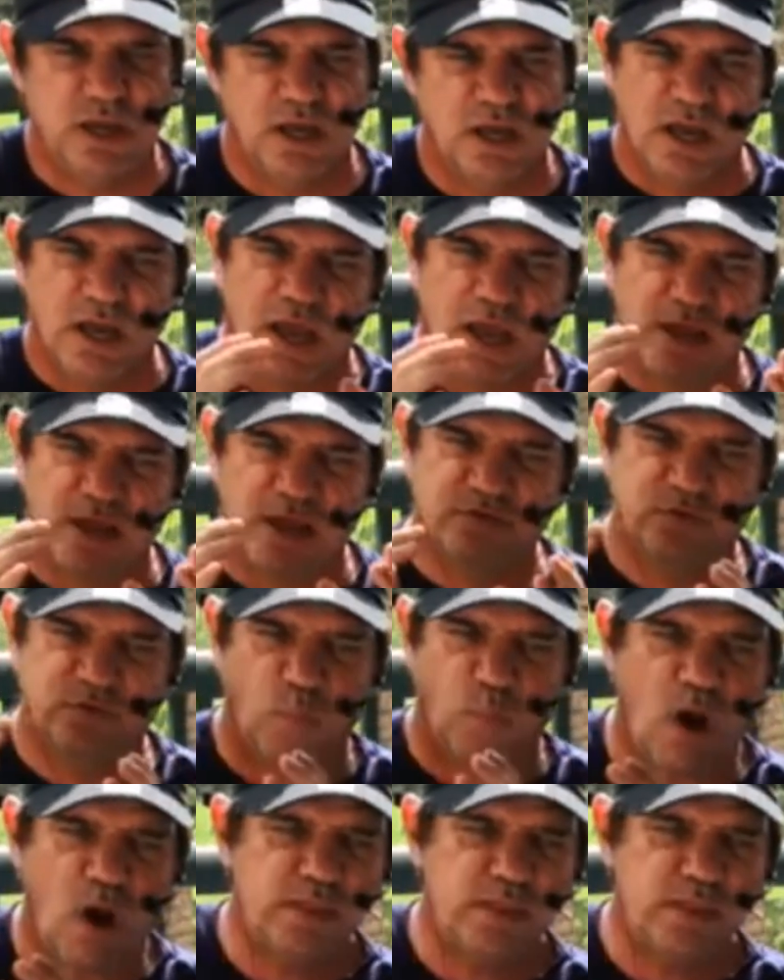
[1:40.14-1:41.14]
as
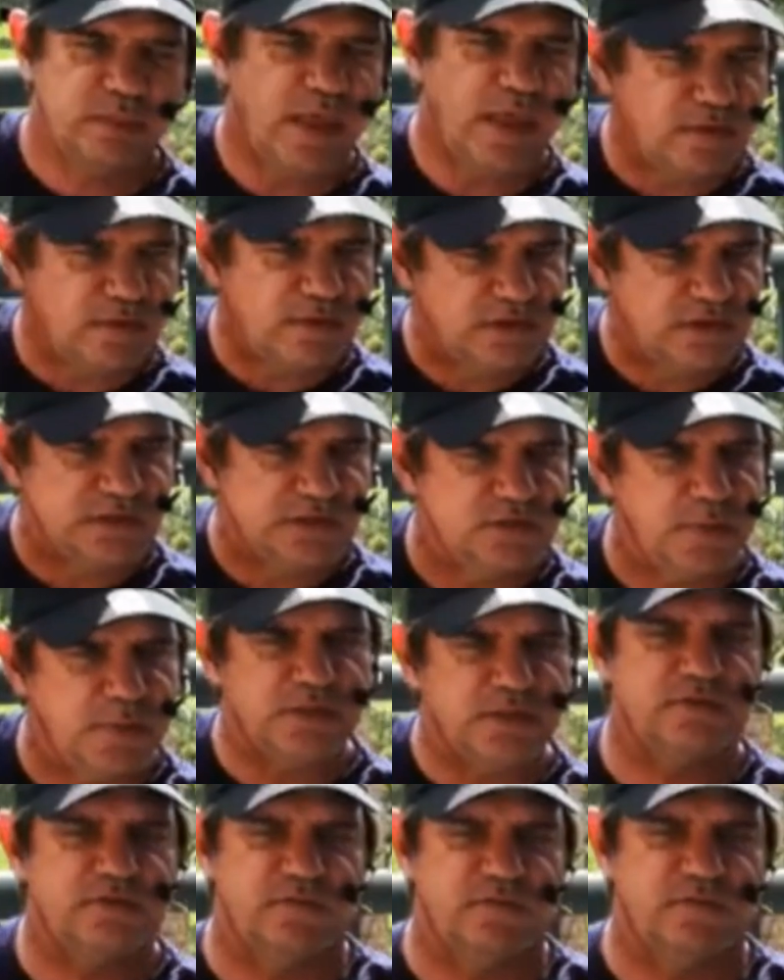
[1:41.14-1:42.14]
what that
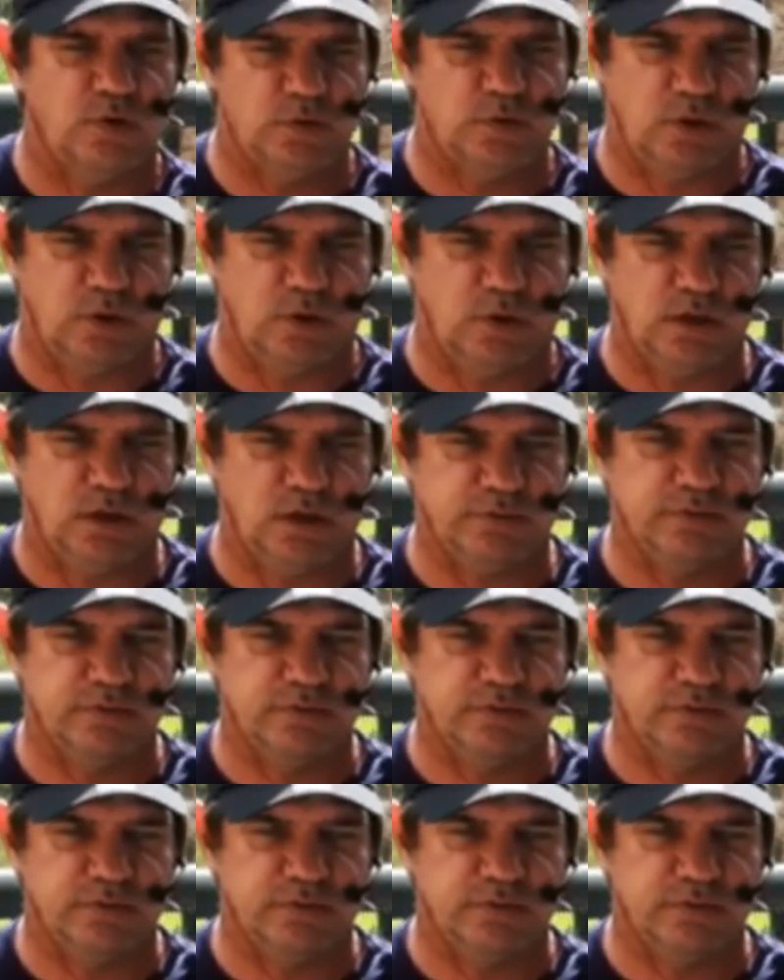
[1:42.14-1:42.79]
expensive one was.